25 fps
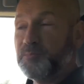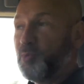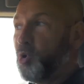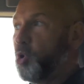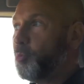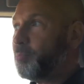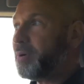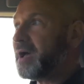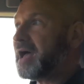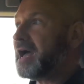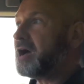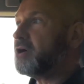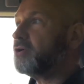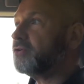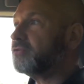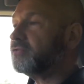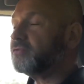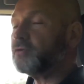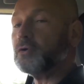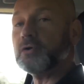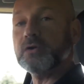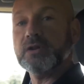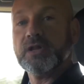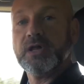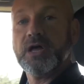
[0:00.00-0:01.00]
more
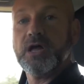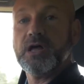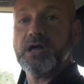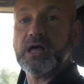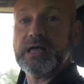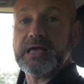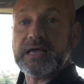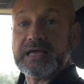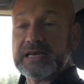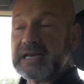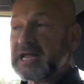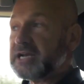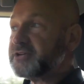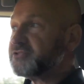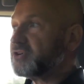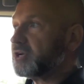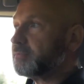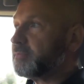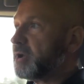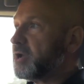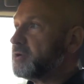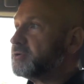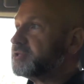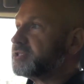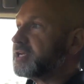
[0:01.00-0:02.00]
powerful electric
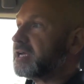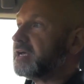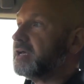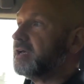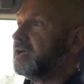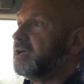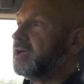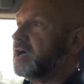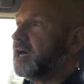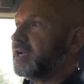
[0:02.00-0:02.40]
motor.